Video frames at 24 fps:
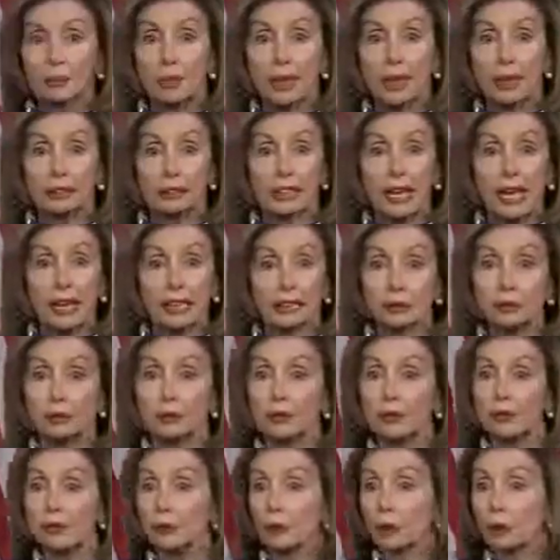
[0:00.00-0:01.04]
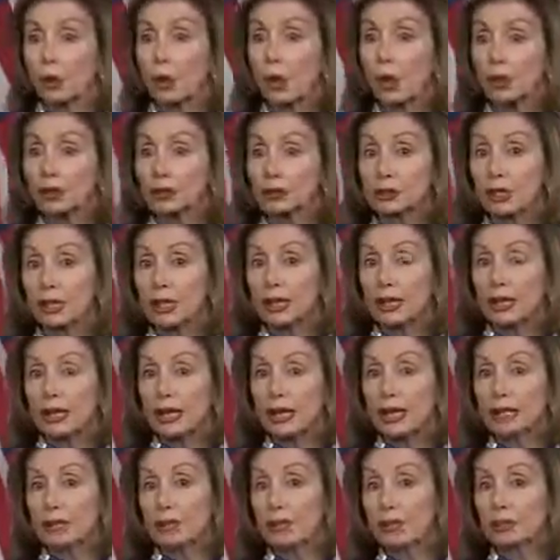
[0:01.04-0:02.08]
a tax bill that will cost
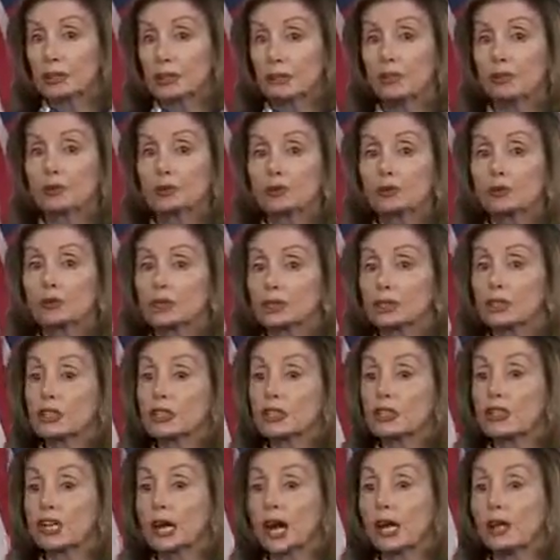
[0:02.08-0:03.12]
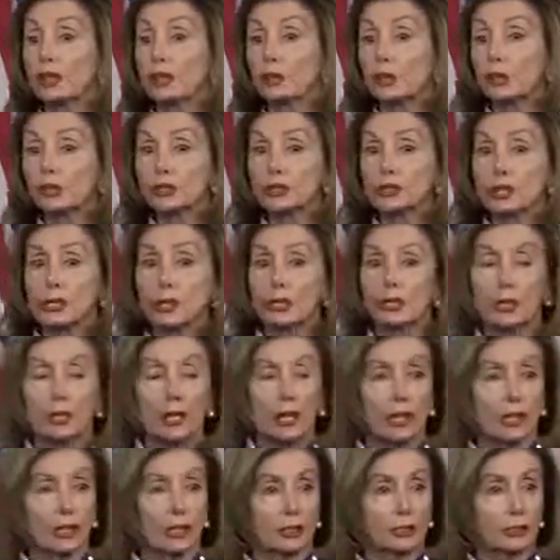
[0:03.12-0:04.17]
at about $2 trillion
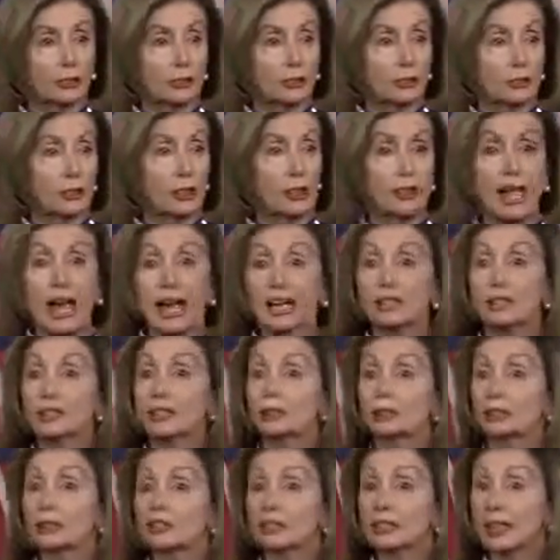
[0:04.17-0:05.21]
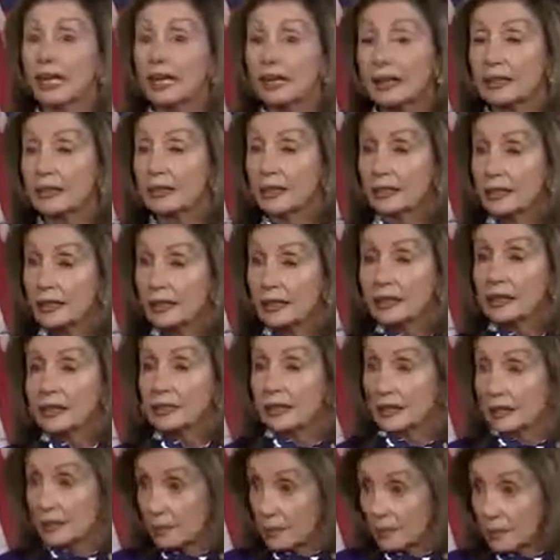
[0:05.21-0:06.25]
to the national debt,
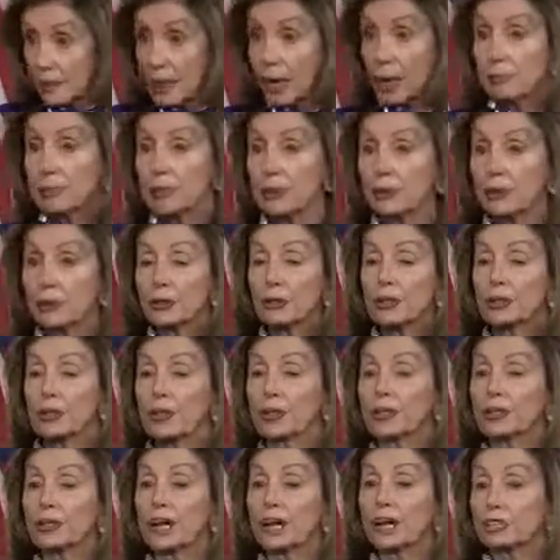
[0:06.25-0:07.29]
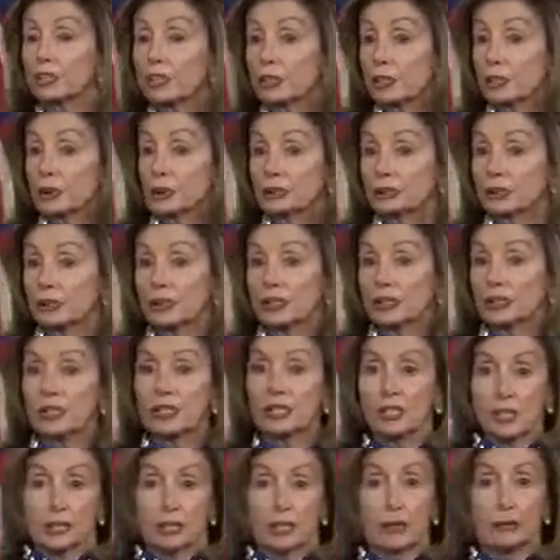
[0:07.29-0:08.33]
a burden on our children,
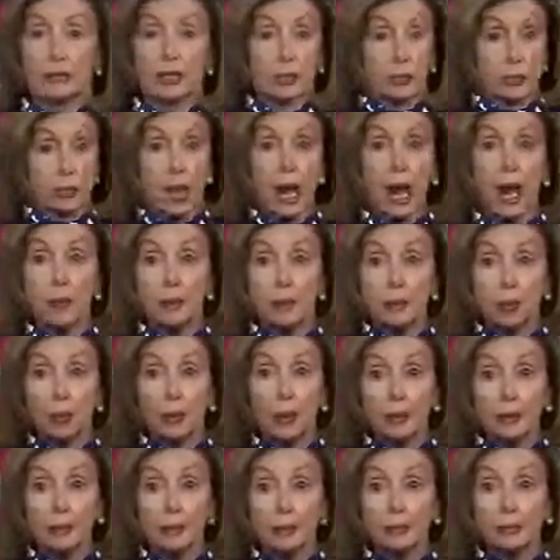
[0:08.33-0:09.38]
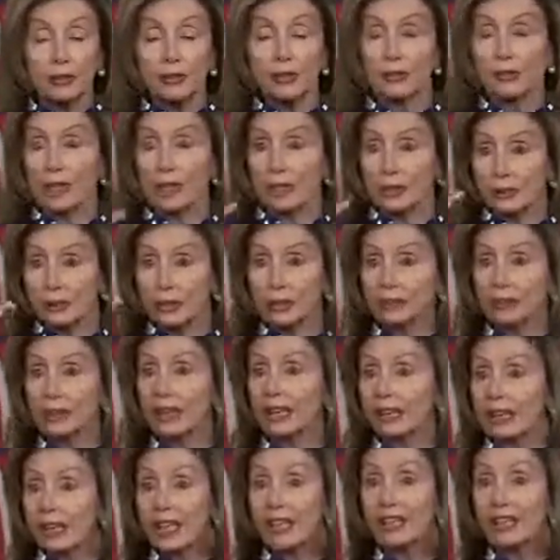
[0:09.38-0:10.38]
so the top 1% could get